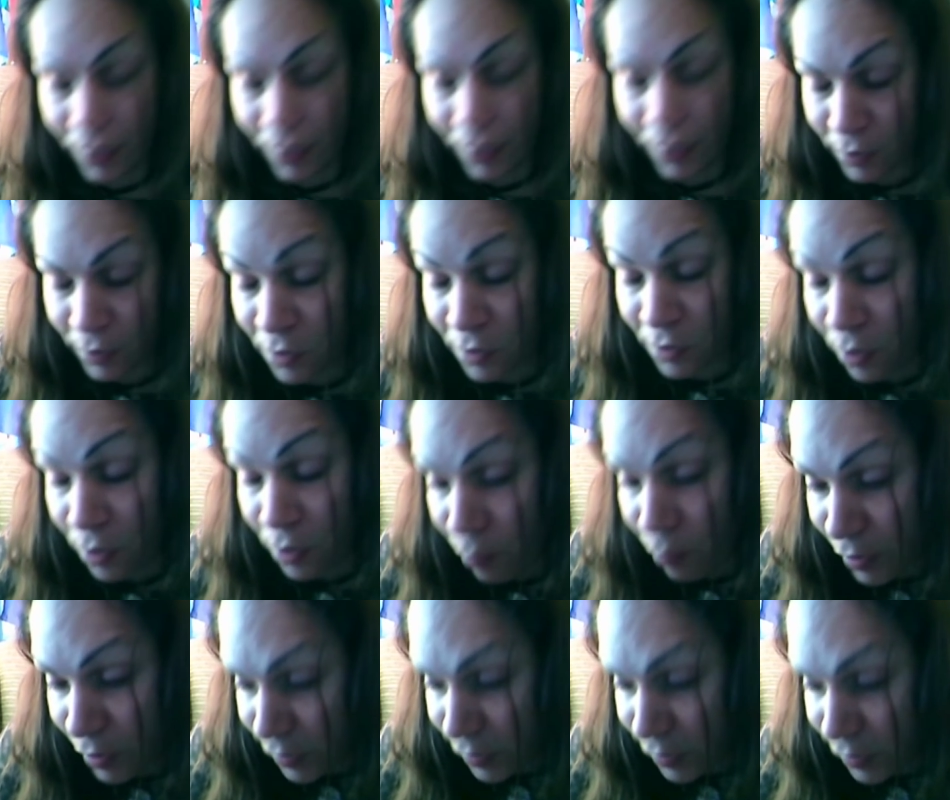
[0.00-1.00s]
He doesn't know
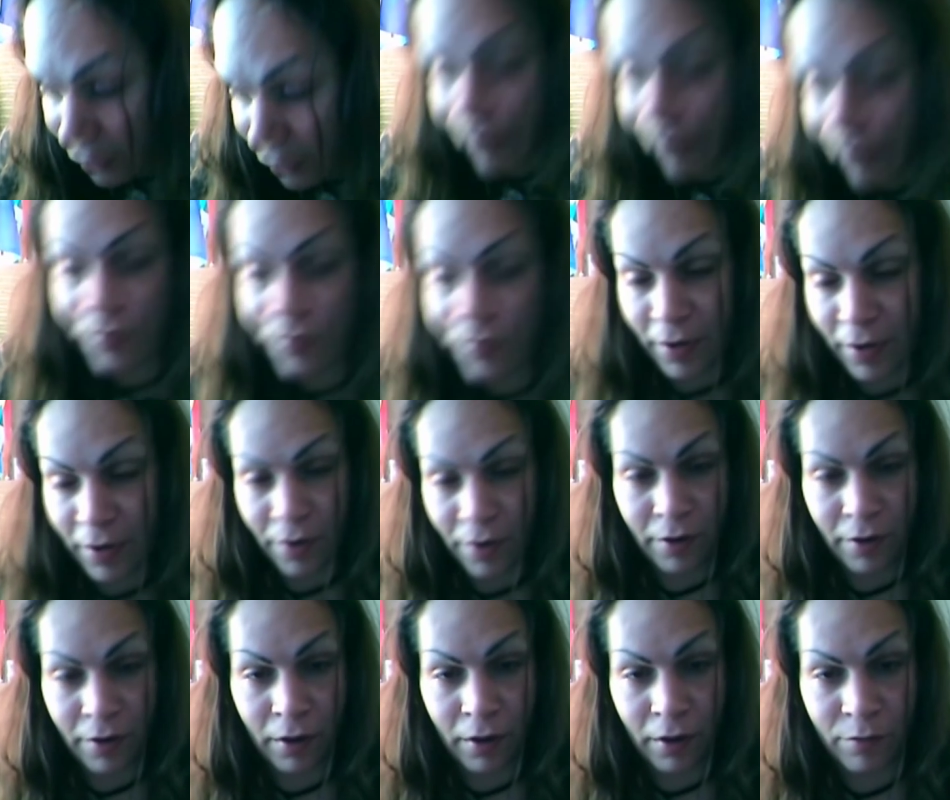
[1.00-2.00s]
what it's like that they
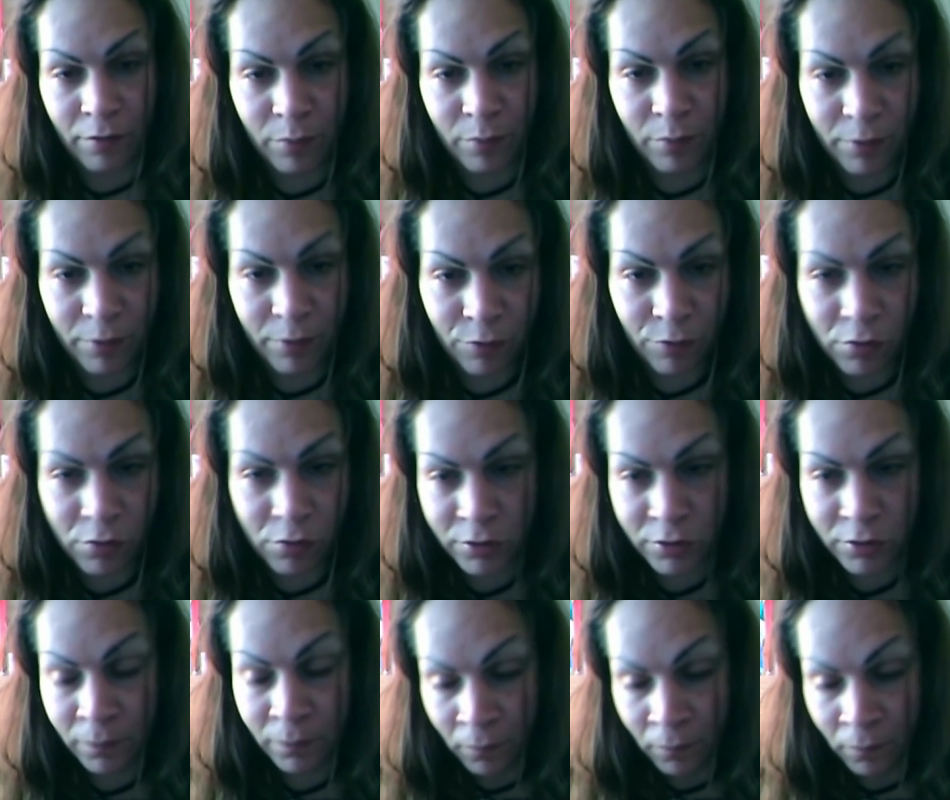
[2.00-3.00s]
have been
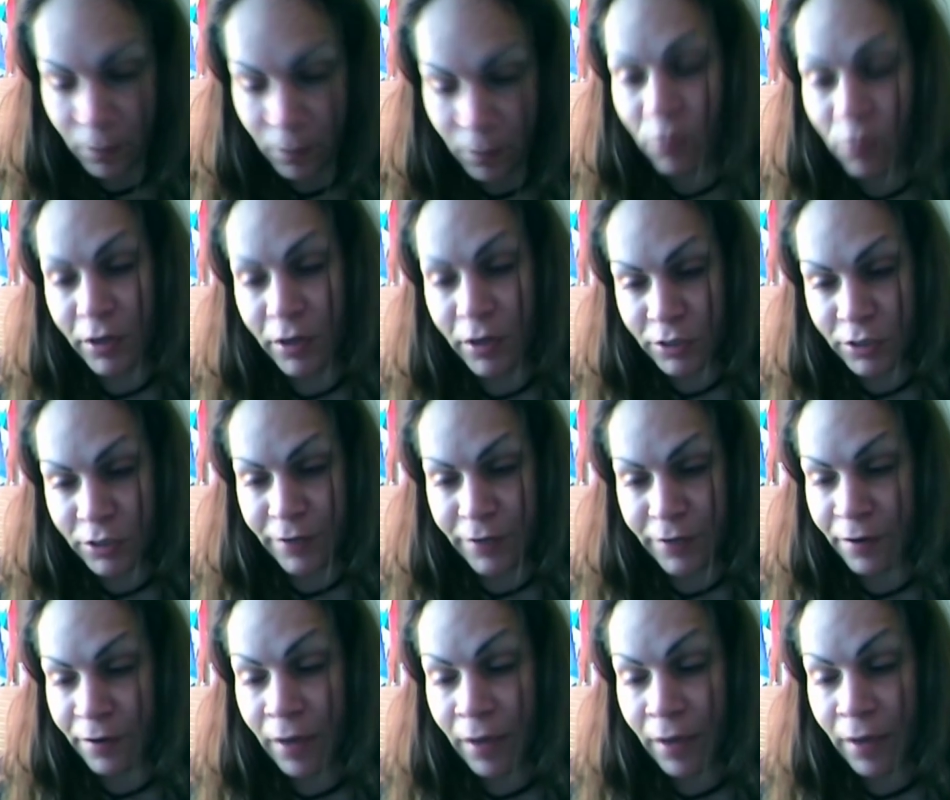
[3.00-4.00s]
forced in one
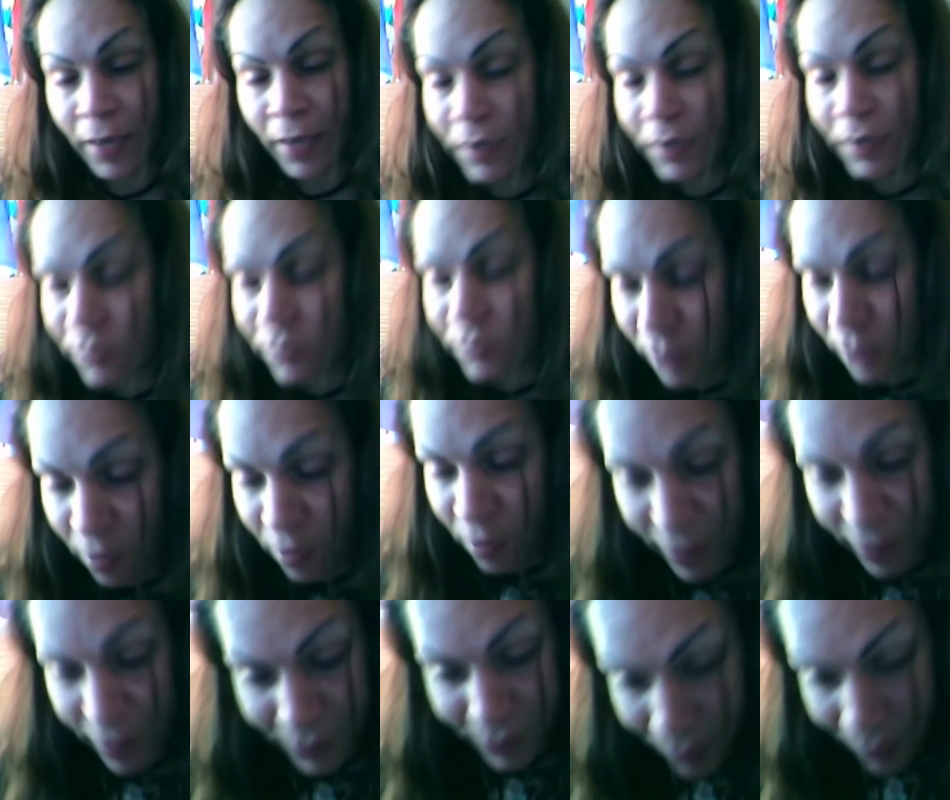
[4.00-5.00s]
gender. He doesn't know
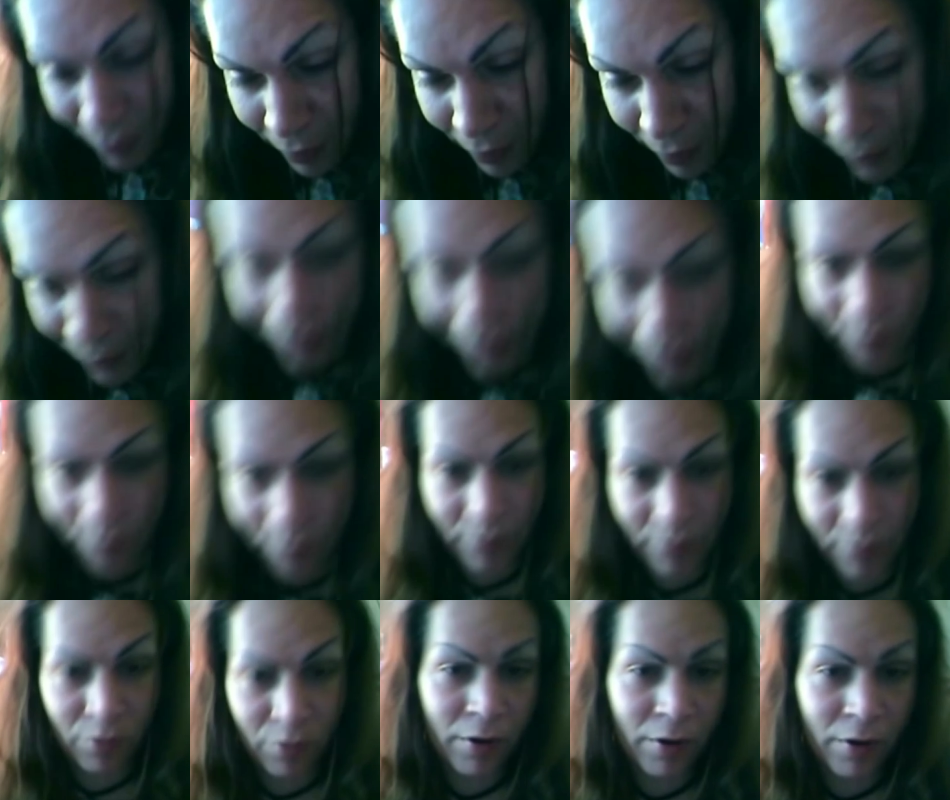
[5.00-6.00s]
what it's like
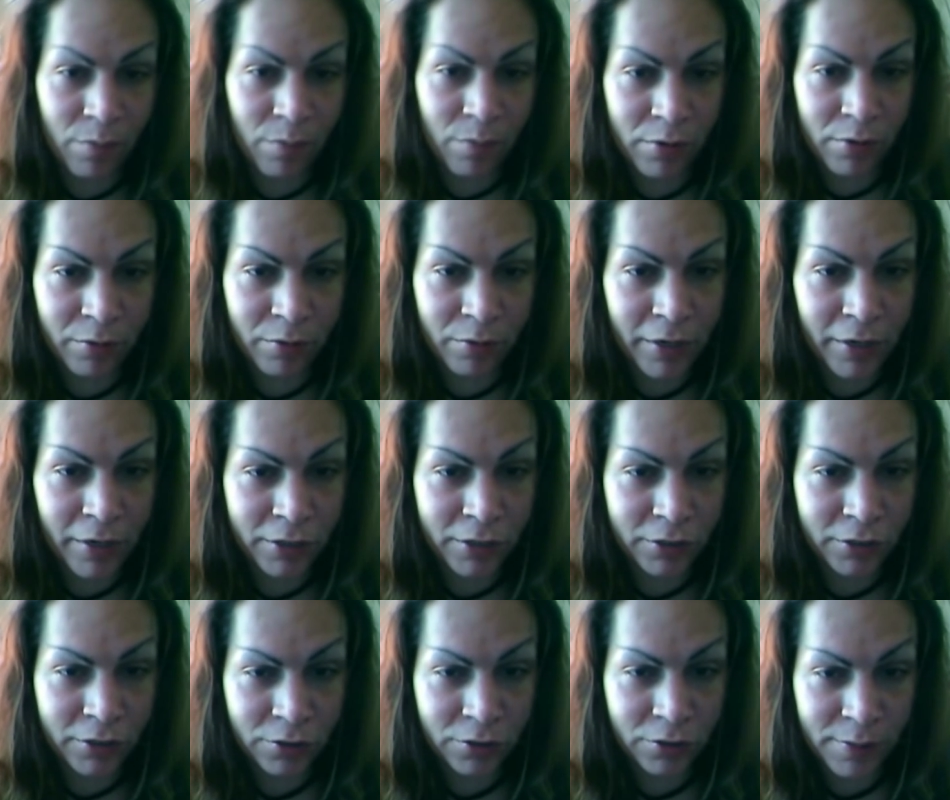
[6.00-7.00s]
being brought up with the
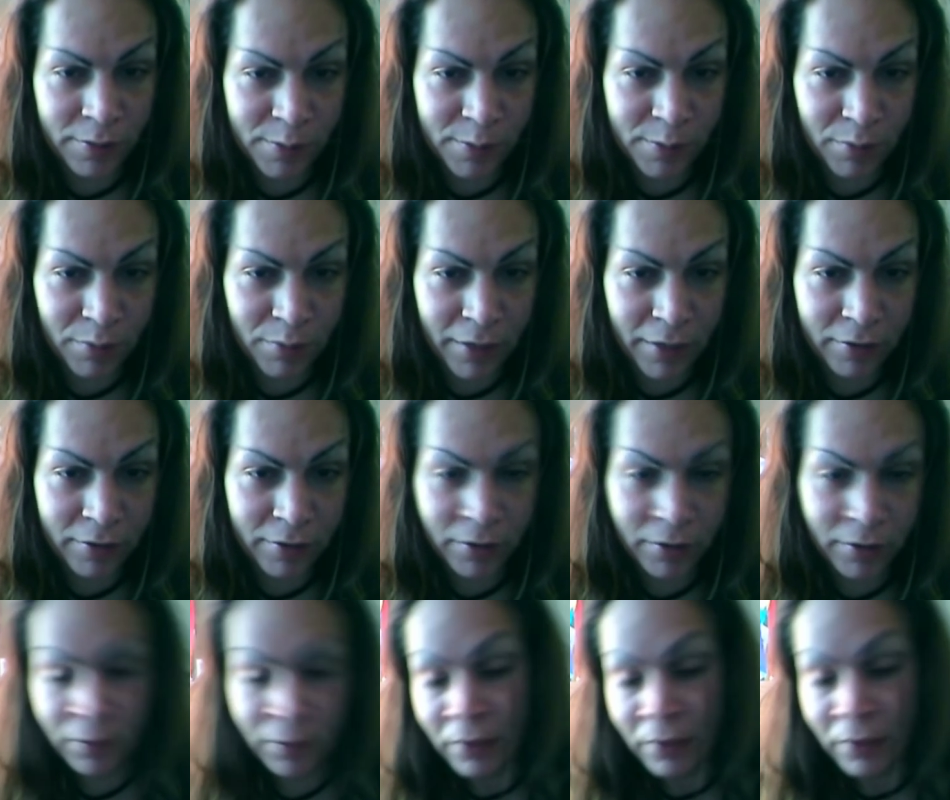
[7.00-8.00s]
religious extremist parents.
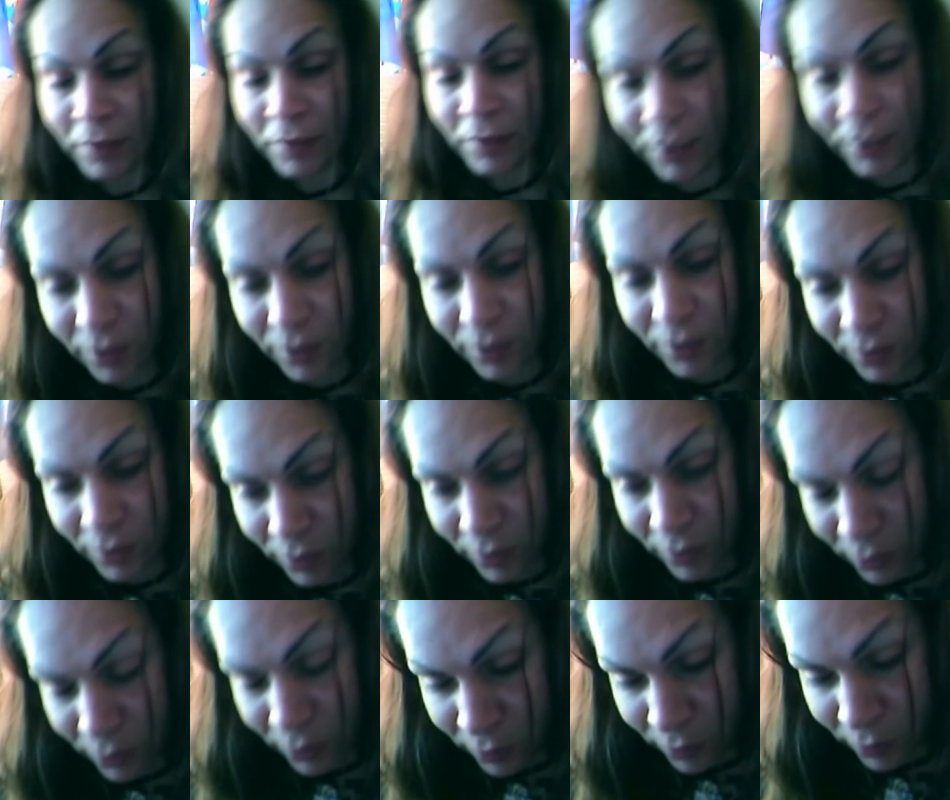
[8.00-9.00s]
He doesn't
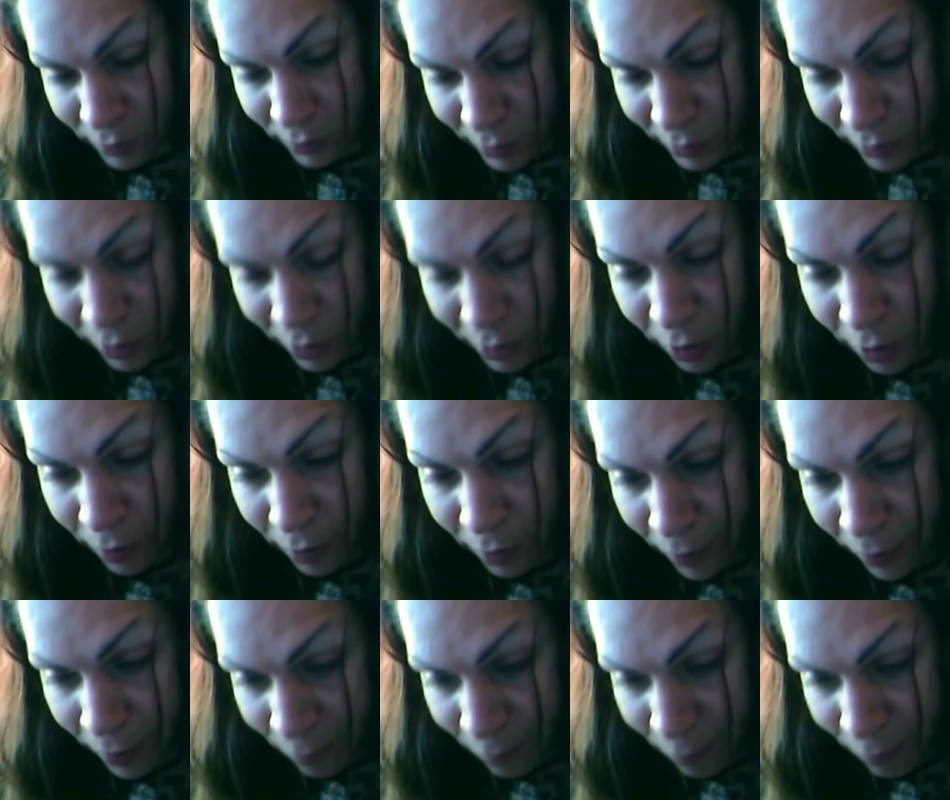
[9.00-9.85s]
know